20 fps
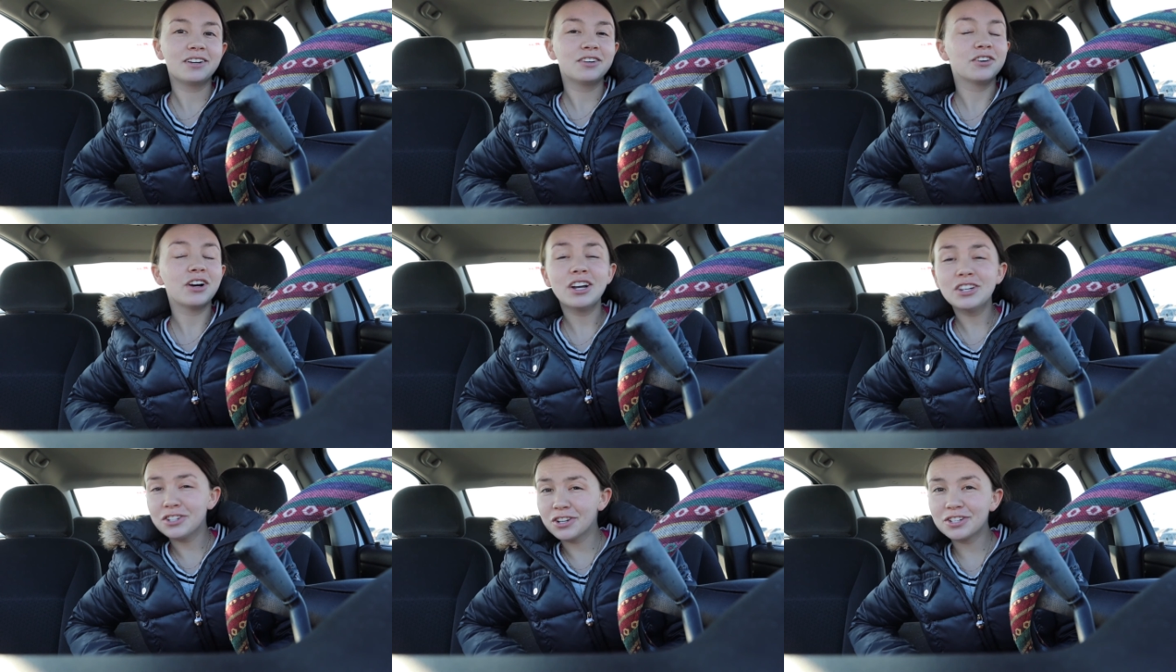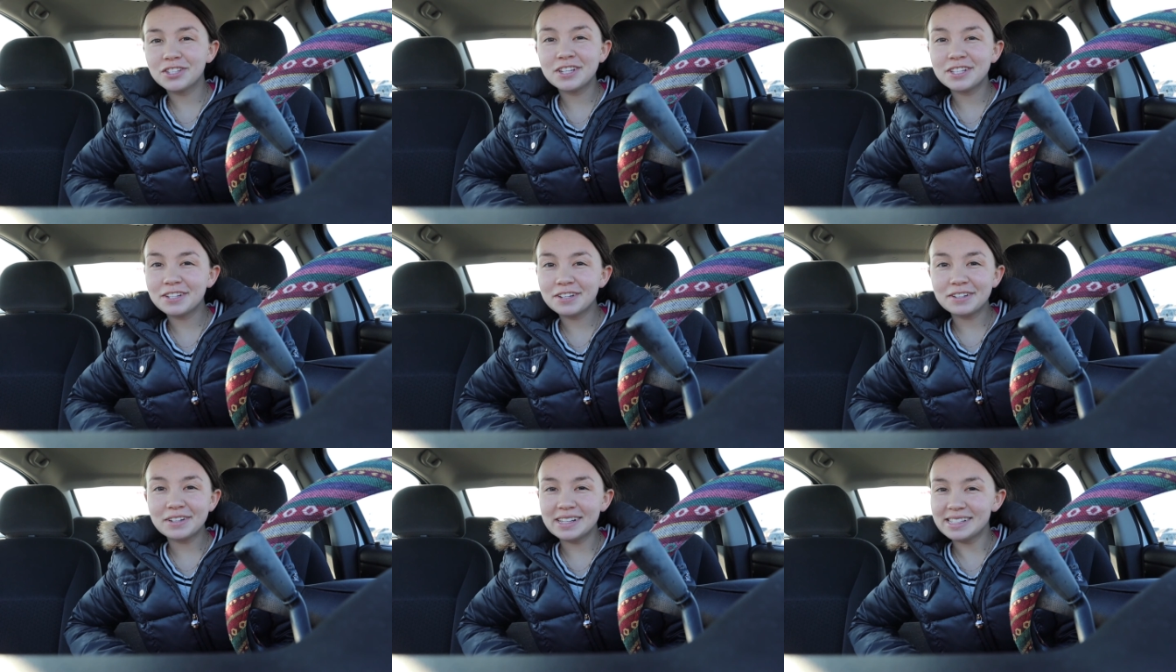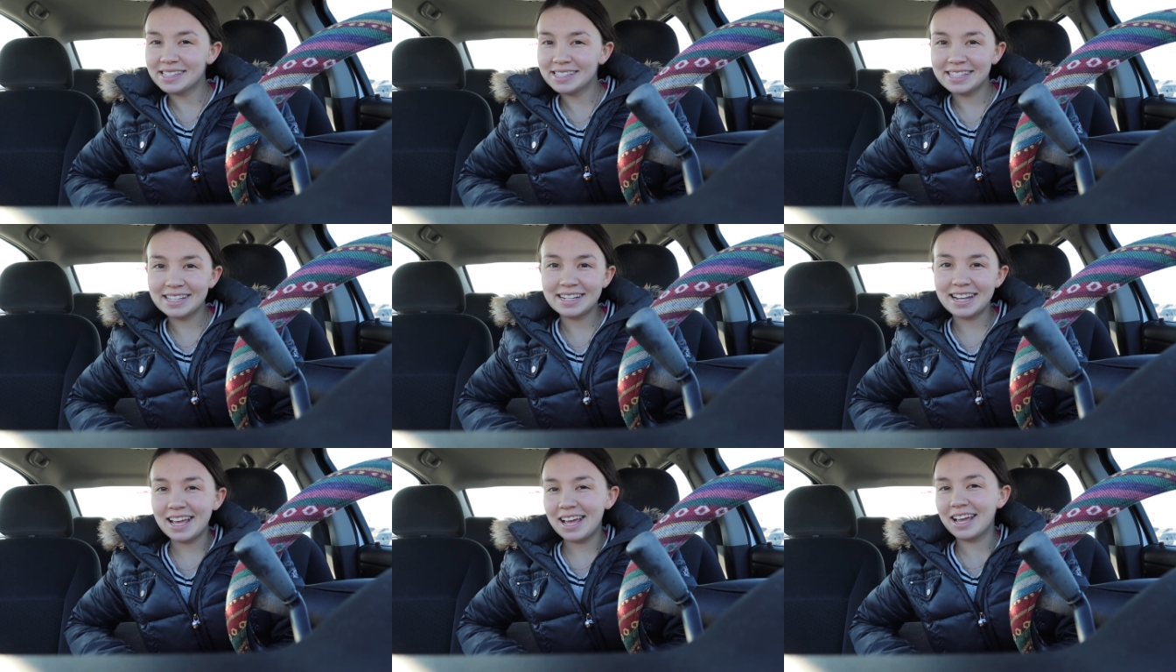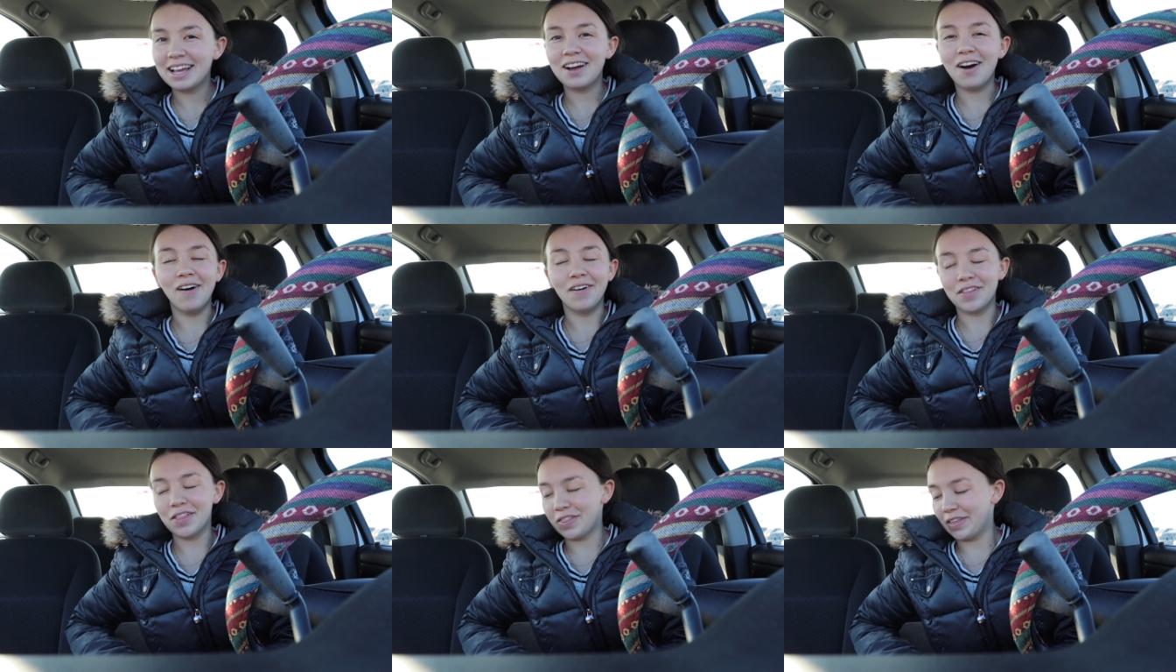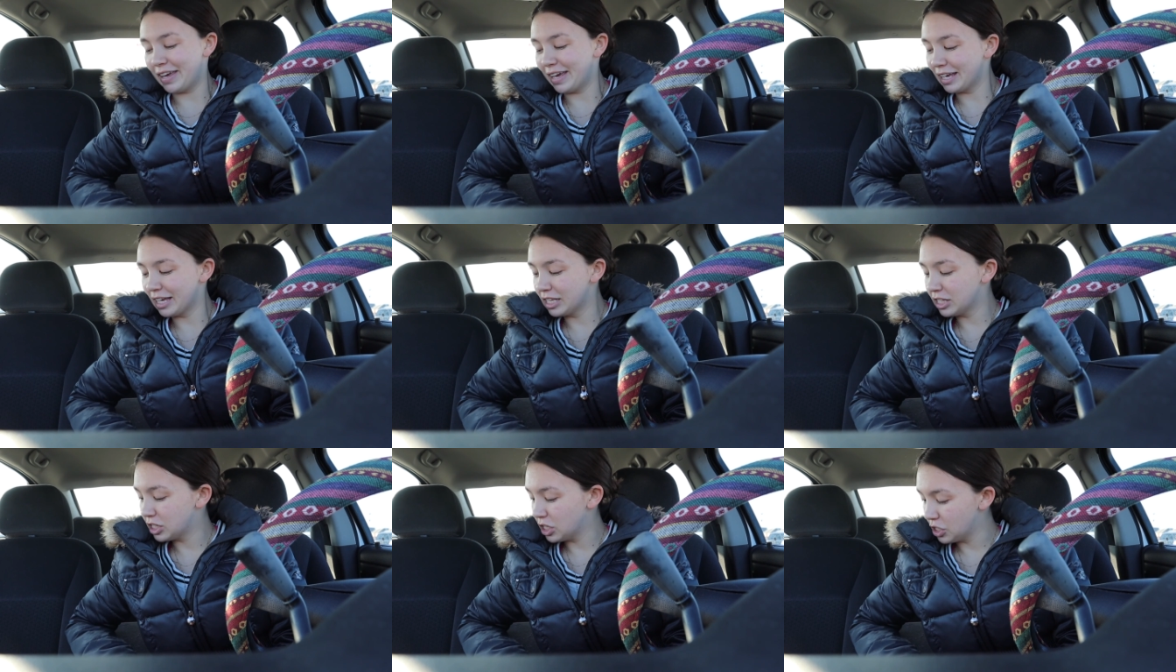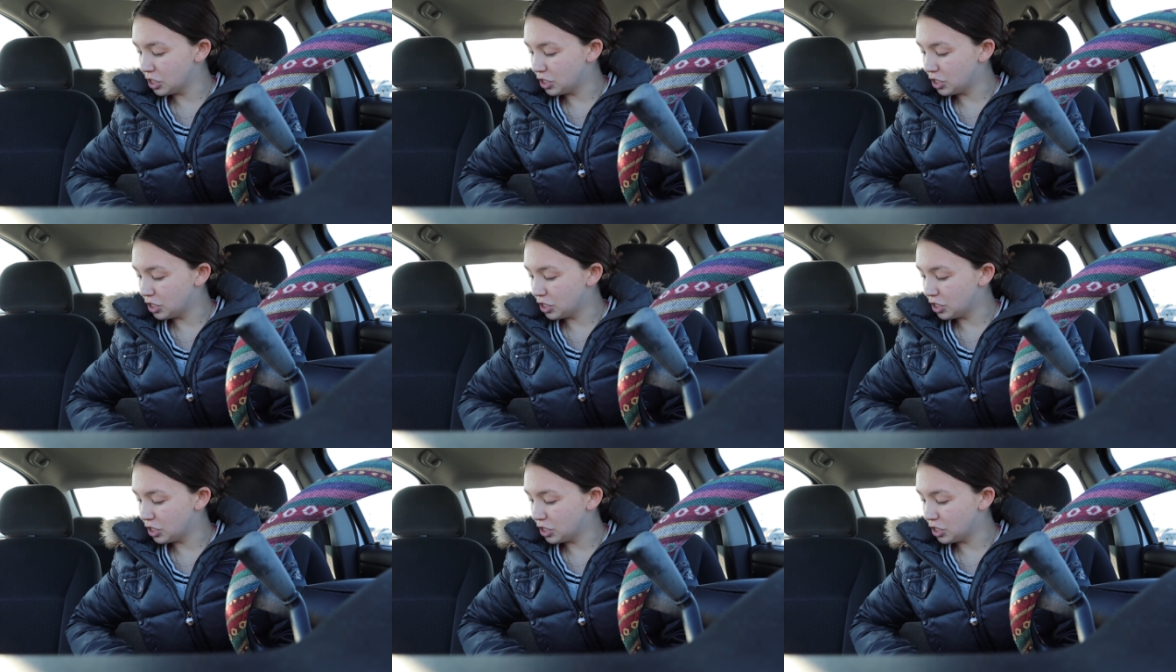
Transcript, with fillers: Crush your to-do list today, all the things.